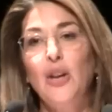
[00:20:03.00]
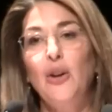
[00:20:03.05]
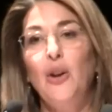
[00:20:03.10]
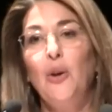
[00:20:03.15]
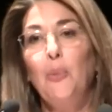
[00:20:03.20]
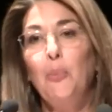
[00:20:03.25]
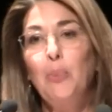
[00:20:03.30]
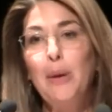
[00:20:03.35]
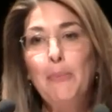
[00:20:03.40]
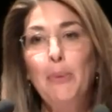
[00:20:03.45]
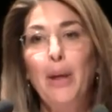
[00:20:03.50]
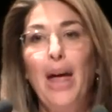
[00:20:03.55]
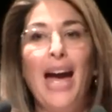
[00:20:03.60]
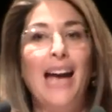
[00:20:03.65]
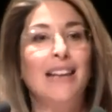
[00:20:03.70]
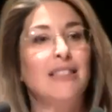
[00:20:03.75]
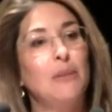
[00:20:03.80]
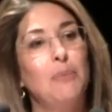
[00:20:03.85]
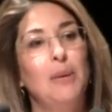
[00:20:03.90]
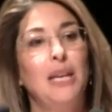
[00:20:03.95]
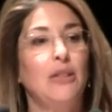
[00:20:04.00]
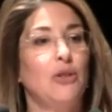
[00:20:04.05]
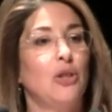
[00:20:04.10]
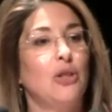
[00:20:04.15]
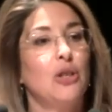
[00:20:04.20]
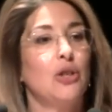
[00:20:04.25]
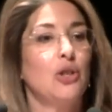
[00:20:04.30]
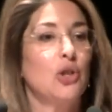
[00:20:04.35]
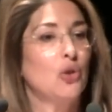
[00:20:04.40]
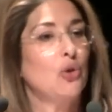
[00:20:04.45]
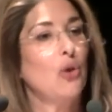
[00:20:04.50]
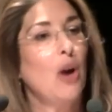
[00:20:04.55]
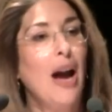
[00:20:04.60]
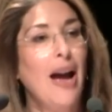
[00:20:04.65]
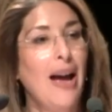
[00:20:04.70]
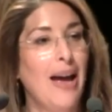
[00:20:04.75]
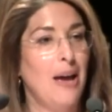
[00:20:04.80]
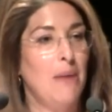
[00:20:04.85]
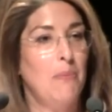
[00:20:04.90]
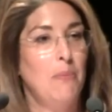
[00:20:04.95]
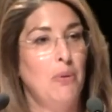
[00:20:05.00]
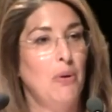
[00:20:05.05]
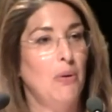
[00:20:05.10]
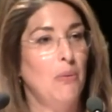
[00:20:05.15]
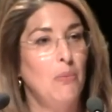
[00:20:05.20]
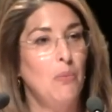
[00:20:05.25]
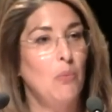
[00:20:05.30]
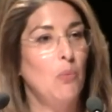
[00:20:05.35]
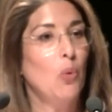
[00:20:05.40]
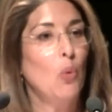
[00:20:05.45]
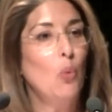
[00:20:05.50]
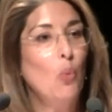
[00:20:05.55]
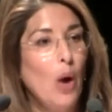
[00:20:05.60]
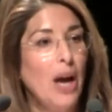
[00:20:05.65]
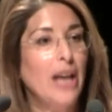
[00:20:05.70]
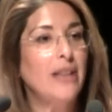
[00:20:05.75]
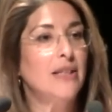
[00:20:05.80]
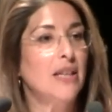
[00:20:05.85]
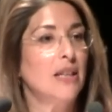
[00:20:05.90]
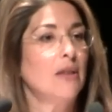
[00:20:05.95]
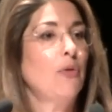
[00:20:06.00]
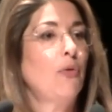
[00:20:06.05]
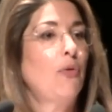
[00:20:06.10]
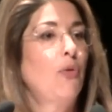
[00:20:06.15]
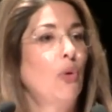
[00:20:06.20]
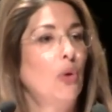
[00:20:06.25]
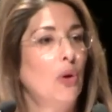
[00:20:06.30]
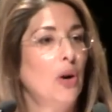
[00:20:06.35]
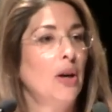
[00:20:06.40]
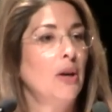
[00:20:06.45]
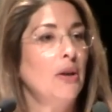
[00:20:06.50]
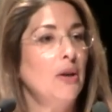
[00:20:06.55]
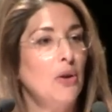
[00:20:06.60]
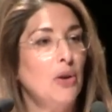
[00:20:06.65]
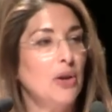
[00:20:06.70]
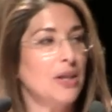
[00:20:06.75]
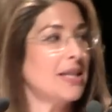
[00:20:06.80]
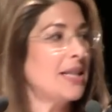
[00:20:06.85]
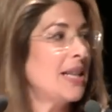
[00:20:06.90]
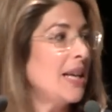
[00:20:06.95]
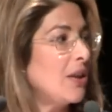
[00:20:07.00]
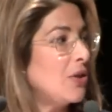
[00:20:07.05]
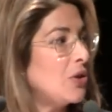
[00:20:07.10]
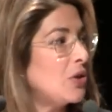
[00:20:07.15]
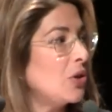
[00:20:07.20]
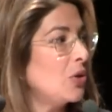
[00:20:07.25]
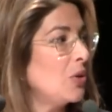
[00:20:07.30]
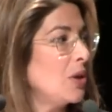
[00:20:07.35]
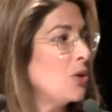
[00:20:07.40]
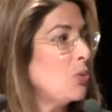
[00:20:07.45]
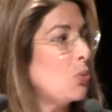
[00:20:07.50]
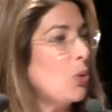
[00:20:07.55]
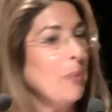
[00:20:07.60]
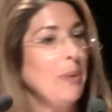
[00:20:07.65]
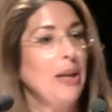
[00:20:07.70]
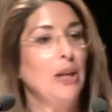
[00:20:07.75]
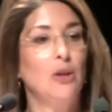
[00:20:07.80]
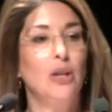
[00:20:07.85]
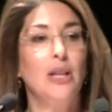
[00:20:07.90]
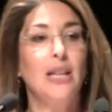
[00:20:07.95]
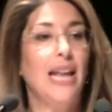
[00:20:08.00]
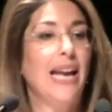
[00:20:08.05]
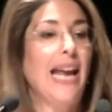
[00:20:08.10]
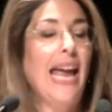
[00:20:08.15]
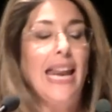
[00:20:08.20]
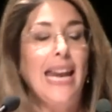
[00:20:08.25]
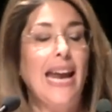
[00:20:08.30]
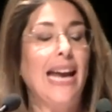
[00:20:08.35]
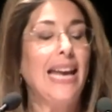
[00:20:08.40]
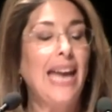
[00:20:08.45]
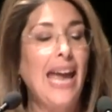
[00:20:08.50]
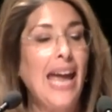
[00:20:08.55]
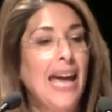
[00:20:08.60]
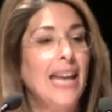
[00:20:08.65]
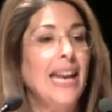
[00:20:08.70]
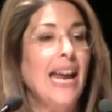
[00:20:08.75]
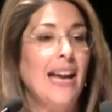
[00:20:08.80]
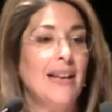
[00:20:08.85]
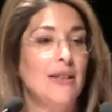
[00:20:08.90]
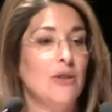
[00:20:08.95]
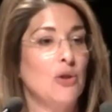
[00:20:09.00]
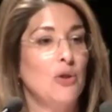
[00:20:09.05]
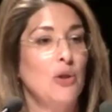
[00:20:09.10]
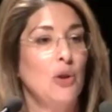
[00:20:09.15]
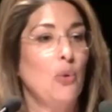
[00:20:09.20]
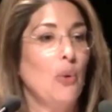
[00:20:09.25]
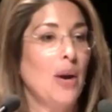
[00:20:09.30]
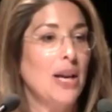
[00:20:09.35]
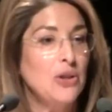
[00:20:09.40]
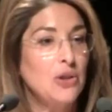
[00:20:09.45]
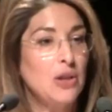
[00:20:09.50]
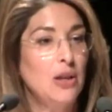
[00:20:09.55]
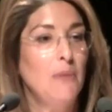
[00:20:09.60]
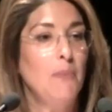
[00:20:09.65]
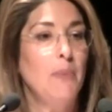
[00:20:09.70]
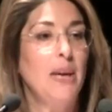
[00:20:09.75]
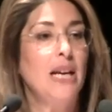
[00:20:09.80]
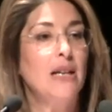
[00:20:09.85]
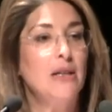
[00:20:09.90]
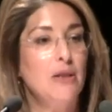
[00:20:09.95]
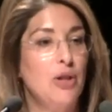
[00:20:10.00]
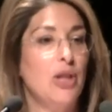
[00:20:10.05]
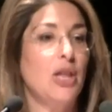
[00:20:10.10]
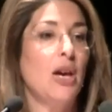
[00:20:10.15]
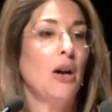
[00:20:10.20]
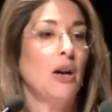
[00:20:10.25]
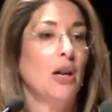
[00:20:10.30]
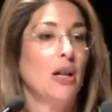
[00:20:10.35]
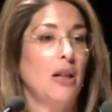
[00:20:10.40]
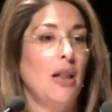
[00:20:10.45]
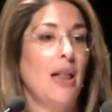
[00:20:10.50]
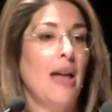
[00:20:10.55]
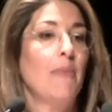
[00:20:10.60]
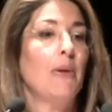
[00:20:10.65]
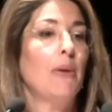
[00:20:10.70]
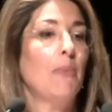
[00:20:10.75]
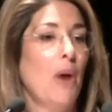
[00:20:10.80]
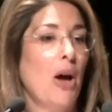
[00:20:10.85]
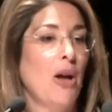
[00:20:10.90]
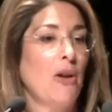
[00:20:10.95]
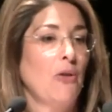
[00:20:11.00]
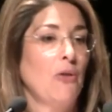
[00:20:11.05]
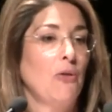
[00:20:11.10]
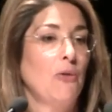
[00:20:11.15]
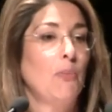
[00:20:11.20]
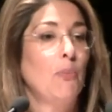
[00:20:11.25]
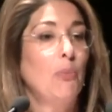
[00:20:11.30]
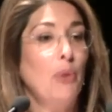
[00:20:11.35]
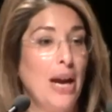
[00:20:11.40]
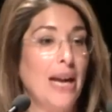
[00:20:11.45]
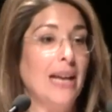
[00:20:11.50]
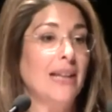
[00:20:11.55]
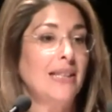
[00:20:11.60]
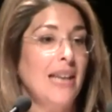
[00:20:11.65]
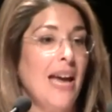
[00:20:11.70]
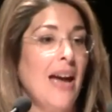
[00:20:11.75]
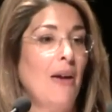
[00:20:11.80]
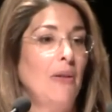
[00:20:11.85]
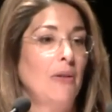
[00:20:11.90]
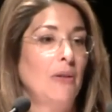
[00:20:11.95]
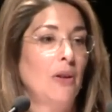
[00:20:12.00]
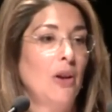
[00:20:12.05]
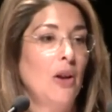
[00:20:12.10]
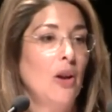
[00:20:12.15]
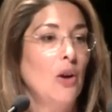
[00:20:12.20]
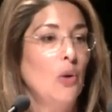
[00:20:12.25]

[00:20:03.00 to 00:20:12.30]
You know, people ask me to describe what does 4 or 6 degrees warming look like, and I can't answer the question because the climate models break down.